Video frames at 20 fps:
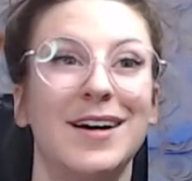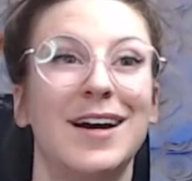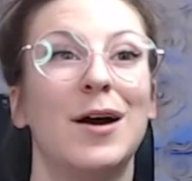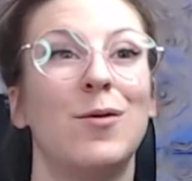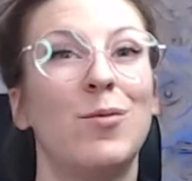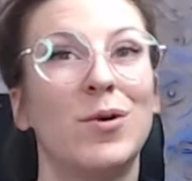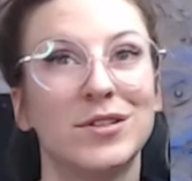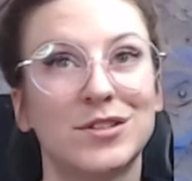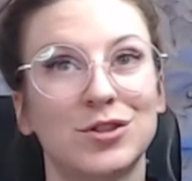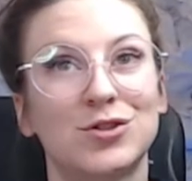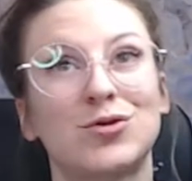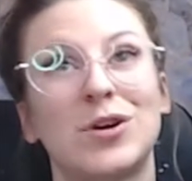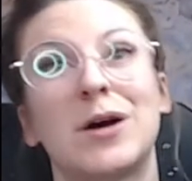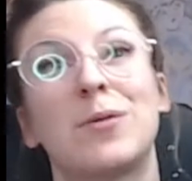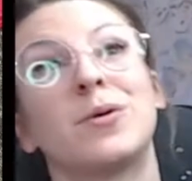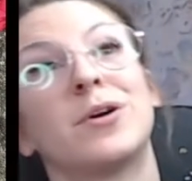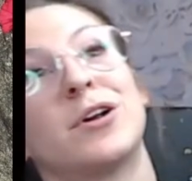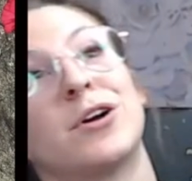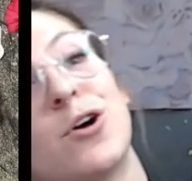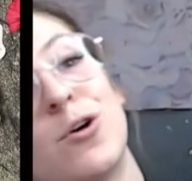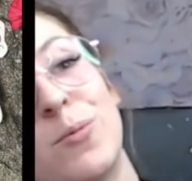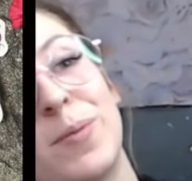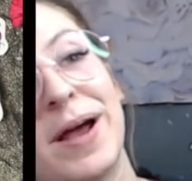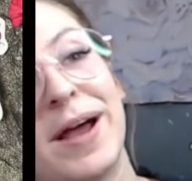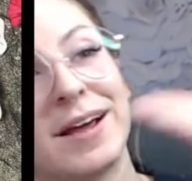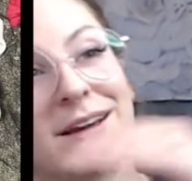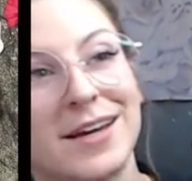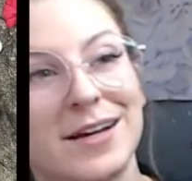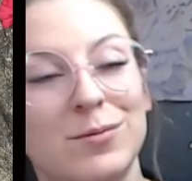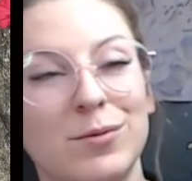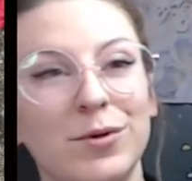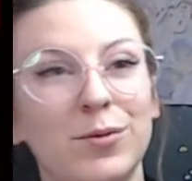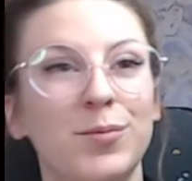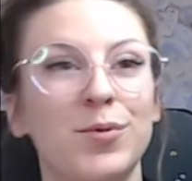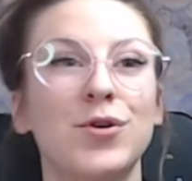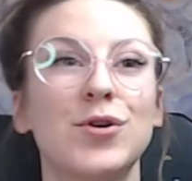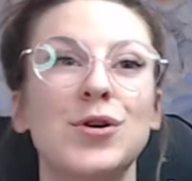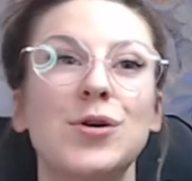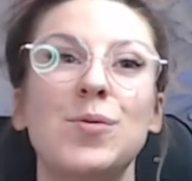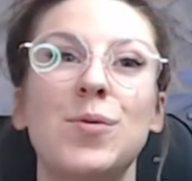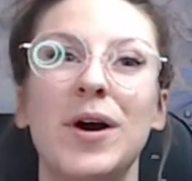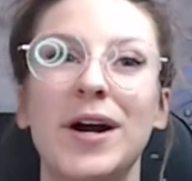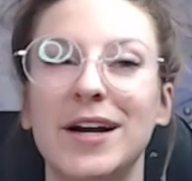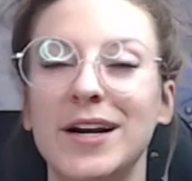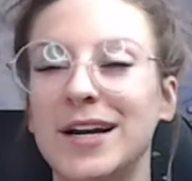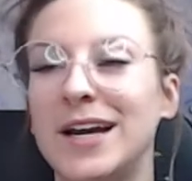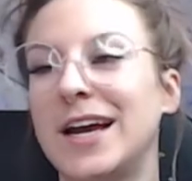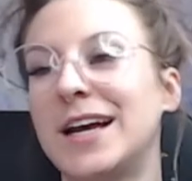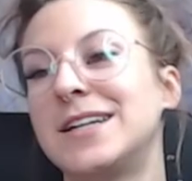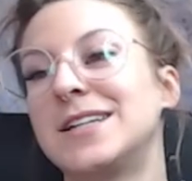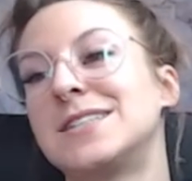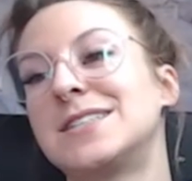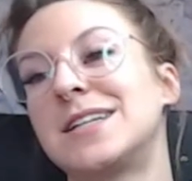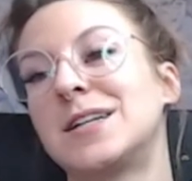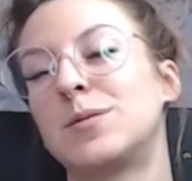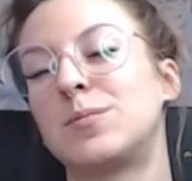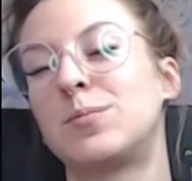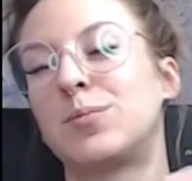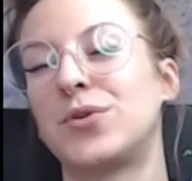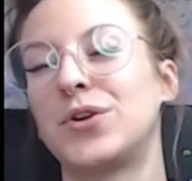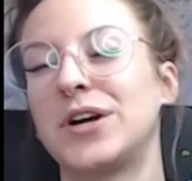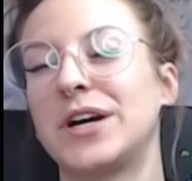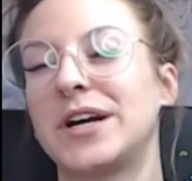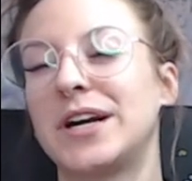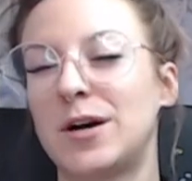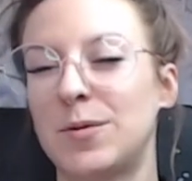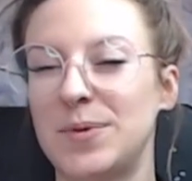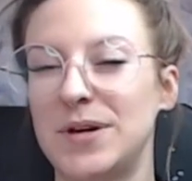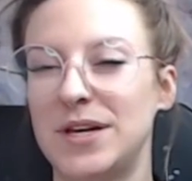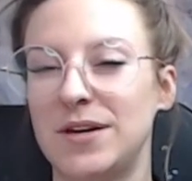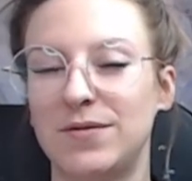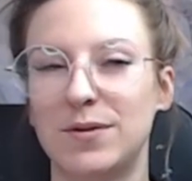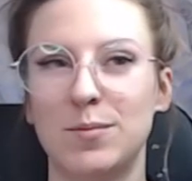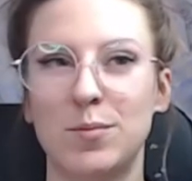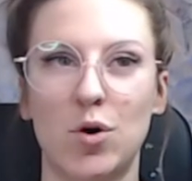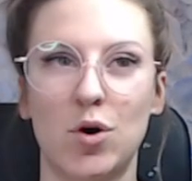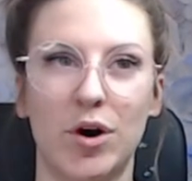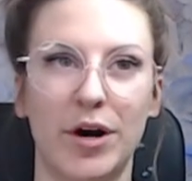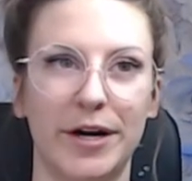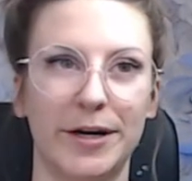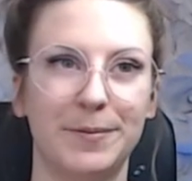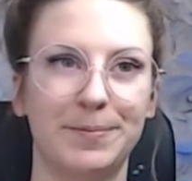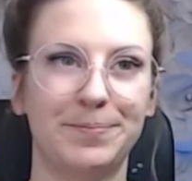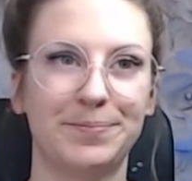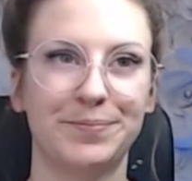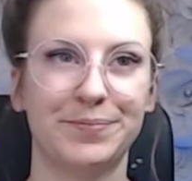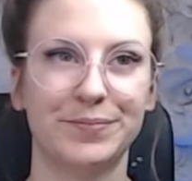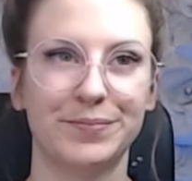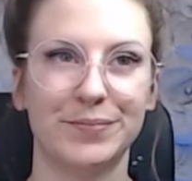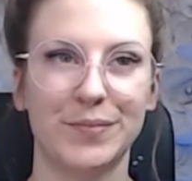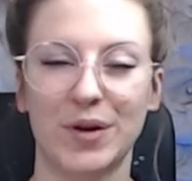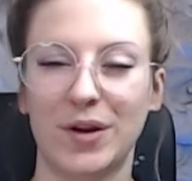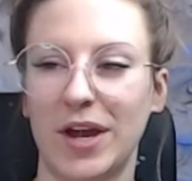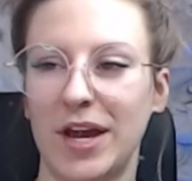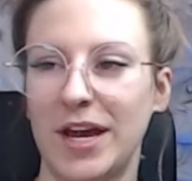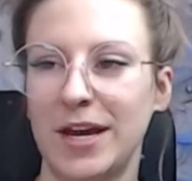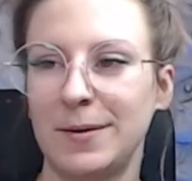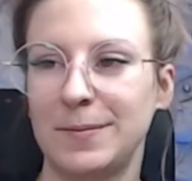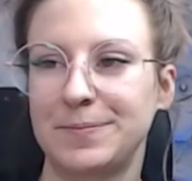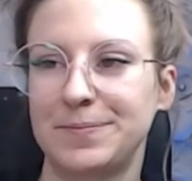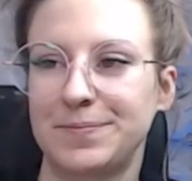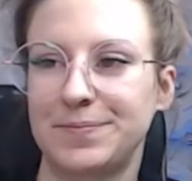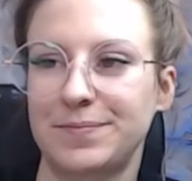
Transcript: And once it's dry, we're going to go back in with pure white again. It's going to bring it up even more. Okay?